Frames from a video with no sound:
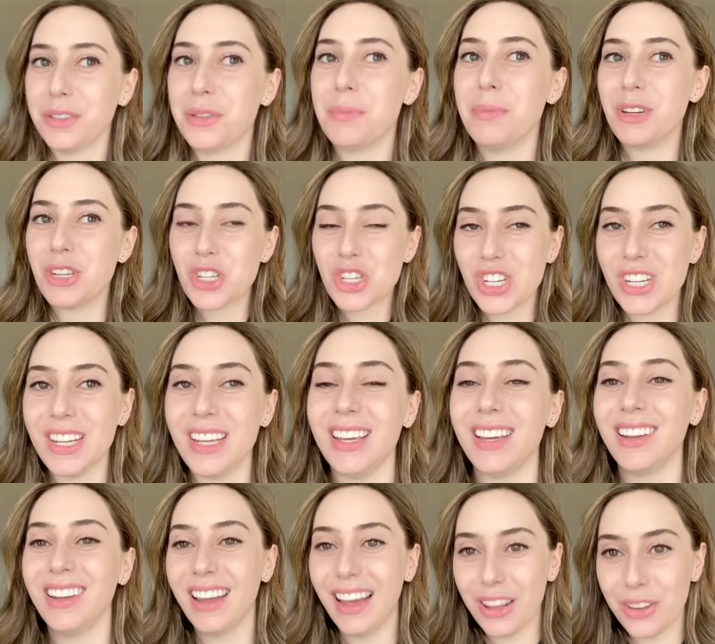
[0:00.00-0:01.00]

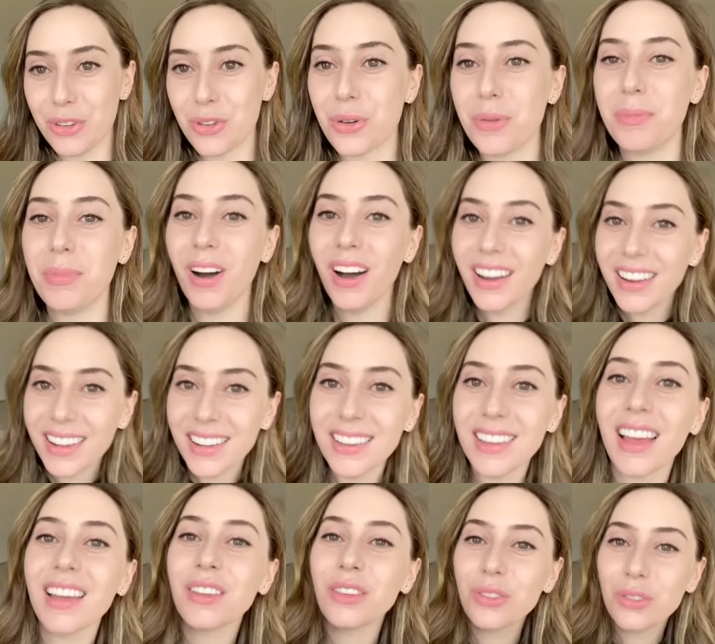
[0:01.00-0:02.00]
machine, and your body
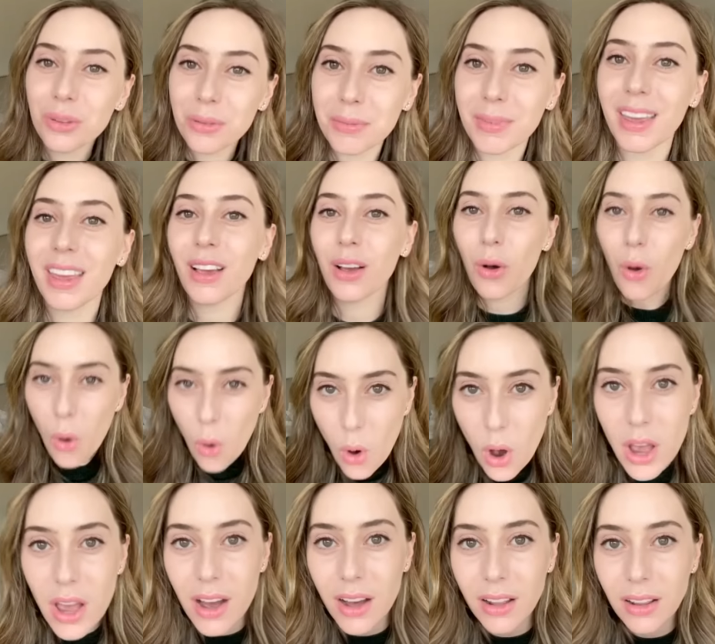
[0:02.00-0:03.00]
likes to make
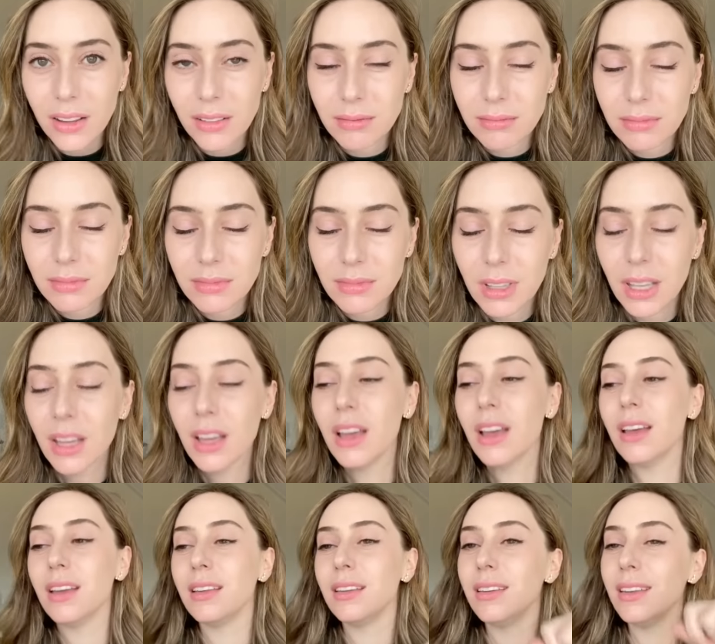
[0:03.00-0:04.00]
oil,
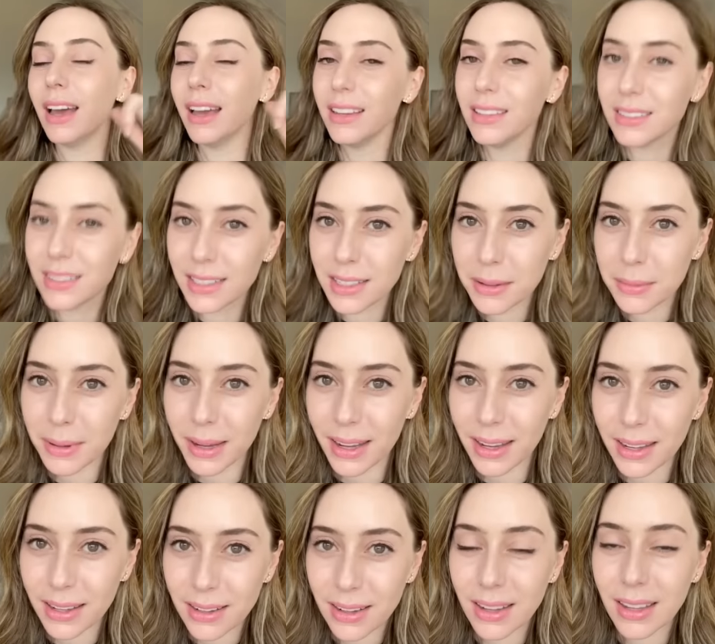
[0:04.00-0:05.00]

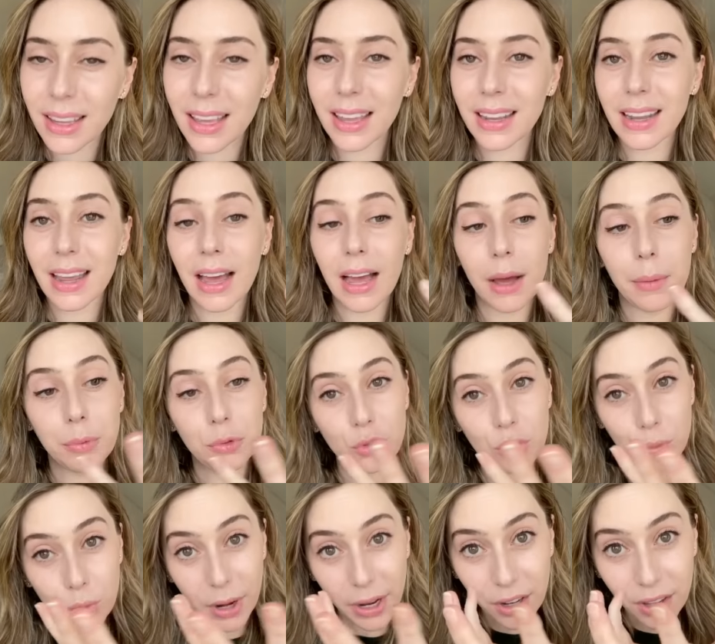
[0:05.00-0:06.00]
Niacinamide can help to
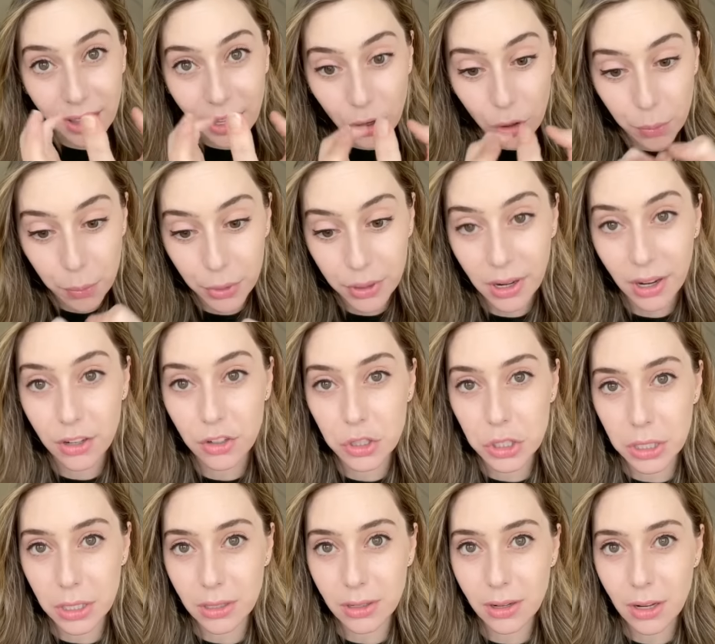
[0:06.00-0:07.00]
regulate your
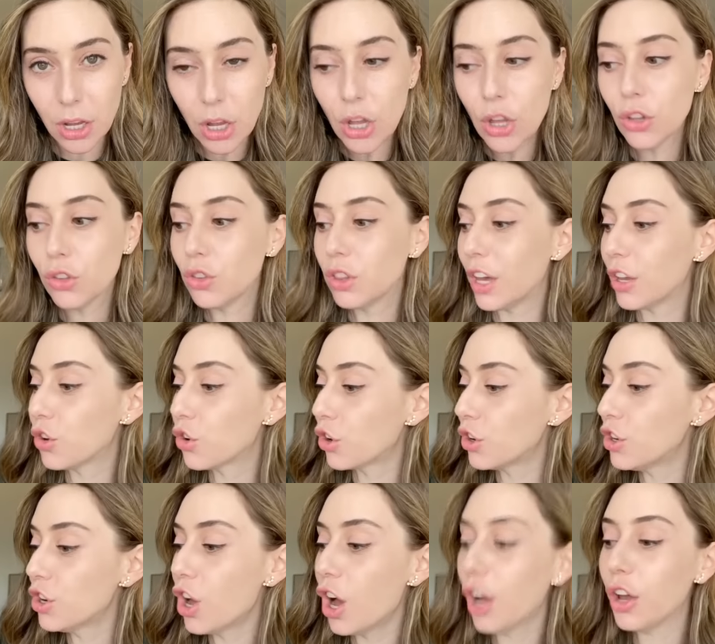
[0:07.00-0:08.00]
production so that you're
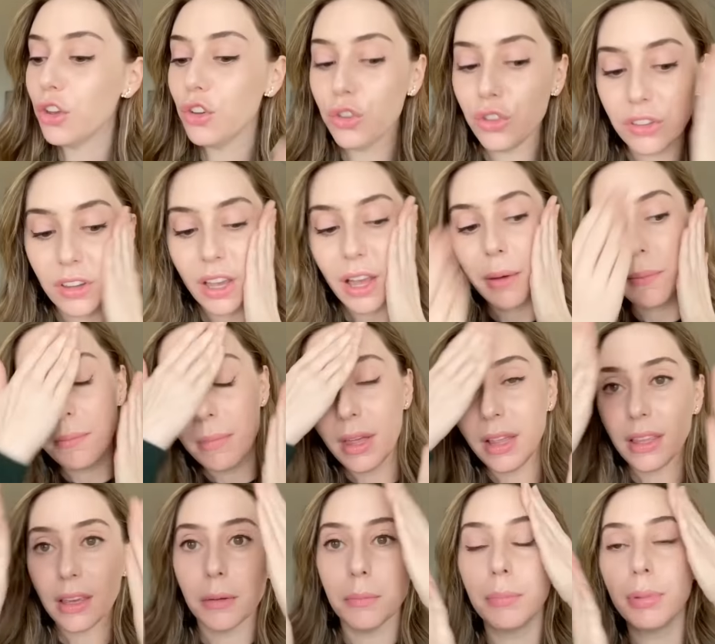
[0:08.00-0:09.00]
not using a
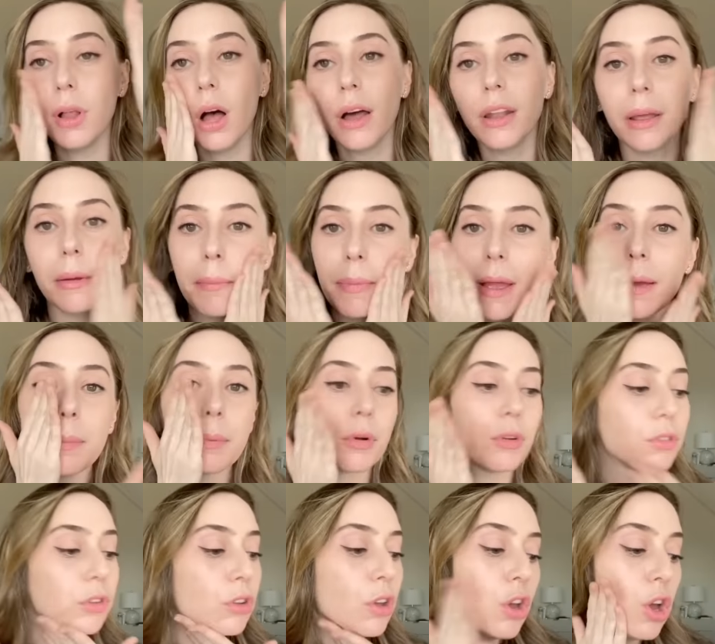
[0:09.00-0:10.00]
million blotting
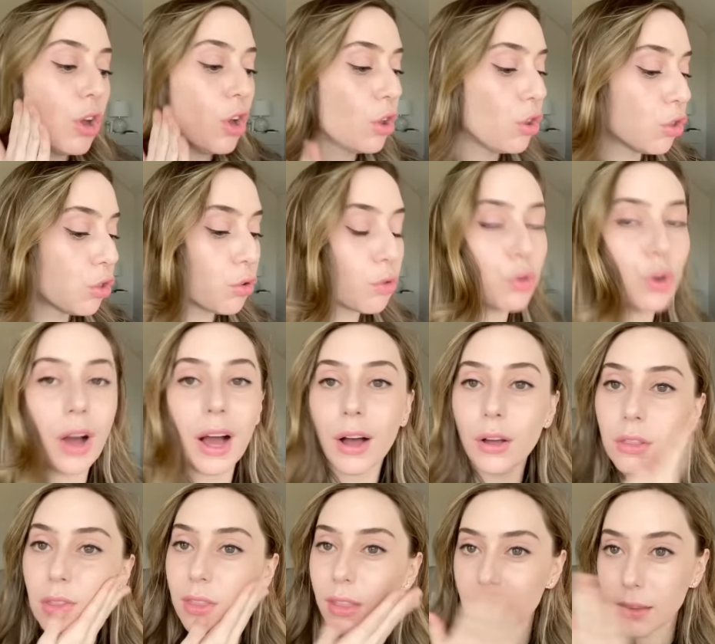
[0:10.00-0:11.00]
papers
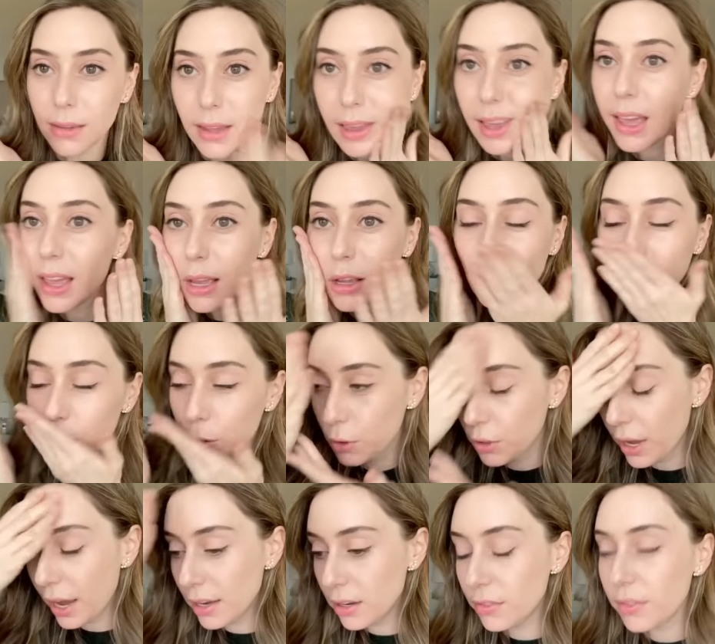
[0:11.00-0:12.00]
throughout the day to
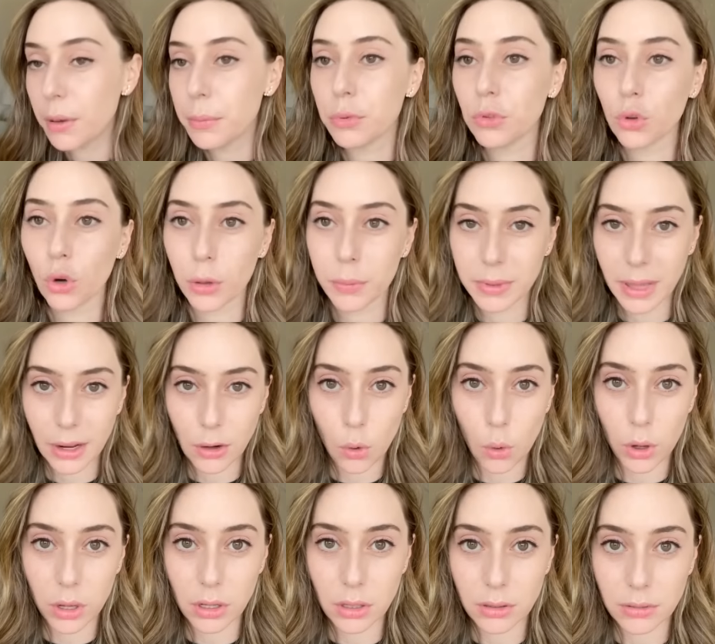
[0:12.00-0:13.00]
kind of absorb that
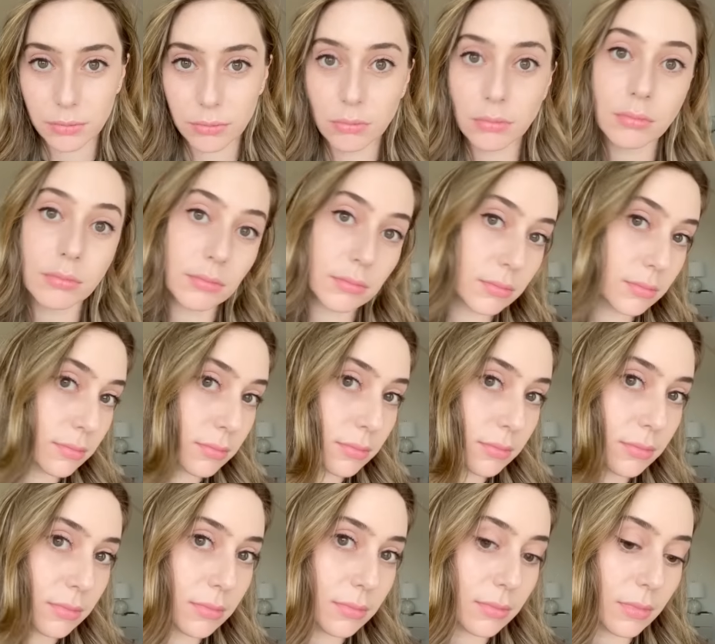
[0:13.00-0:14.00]
oil.
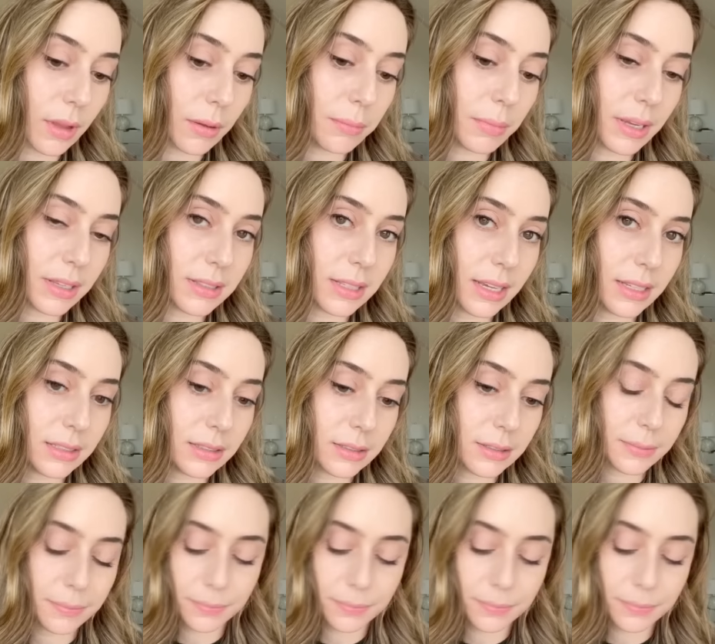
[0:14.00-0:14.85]
Make sense?